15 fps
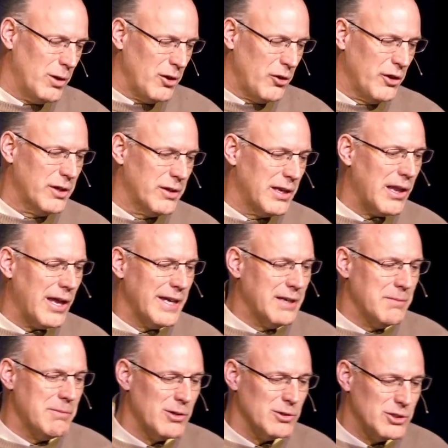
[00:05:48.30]
one thing you like
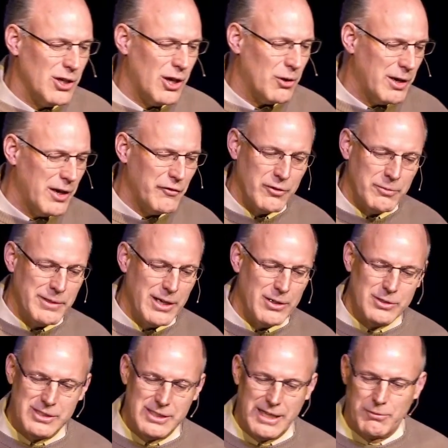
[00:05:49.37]
about Saul right from the
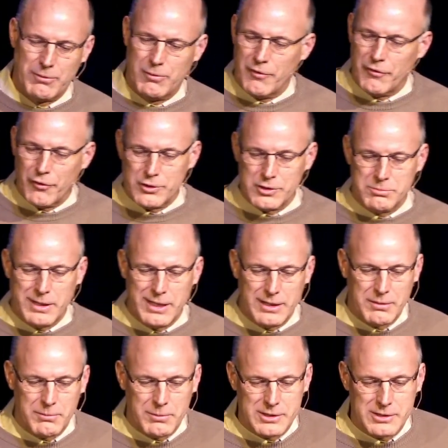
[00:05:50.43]
outset when we first meet
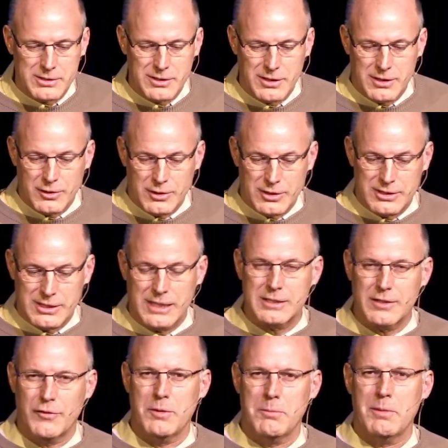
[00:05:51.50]
him is the
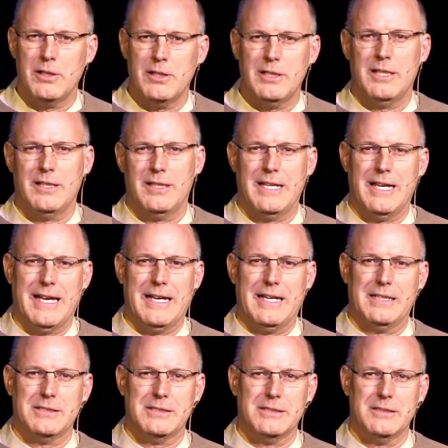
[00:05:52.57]
sense of humility that he
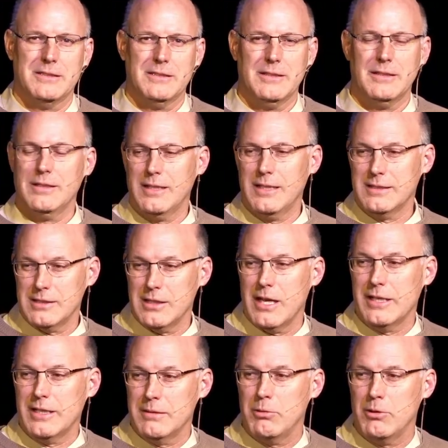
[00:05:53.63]
has. That's
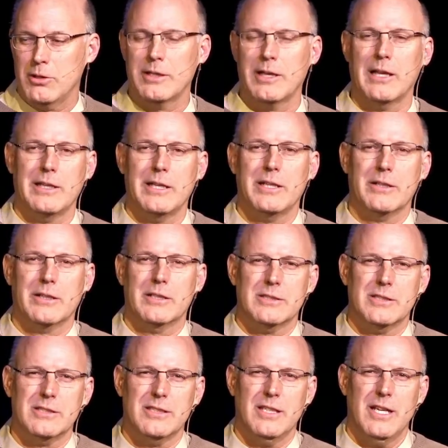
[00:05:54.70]
likable in a leader
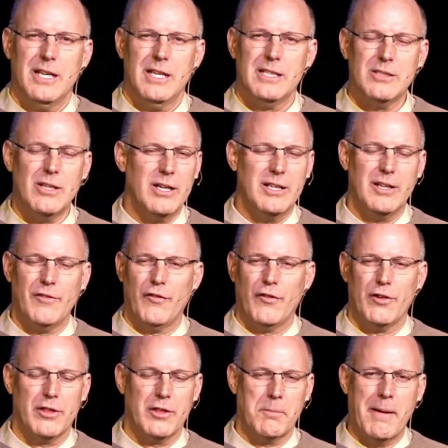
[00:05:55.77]
because he's not in
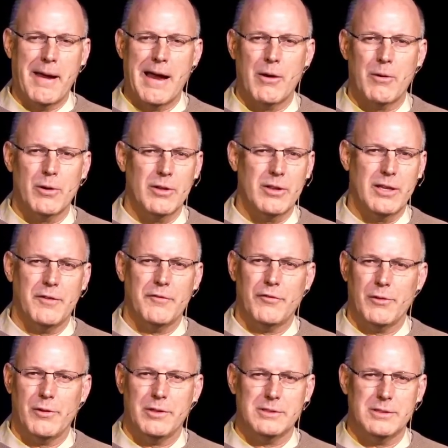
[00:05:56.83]
for the power, the
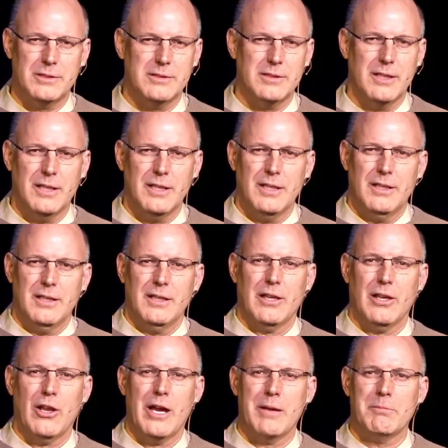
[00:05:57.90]
influence,
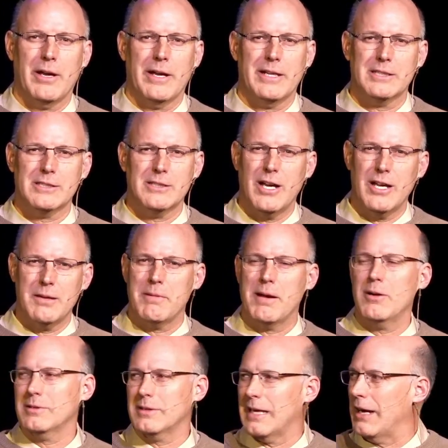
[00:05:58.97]
the limelight. It's not
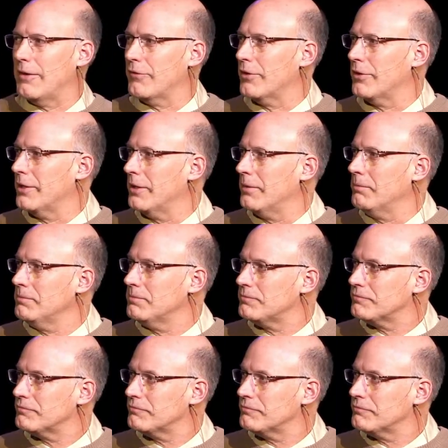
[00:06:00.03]
about that for him.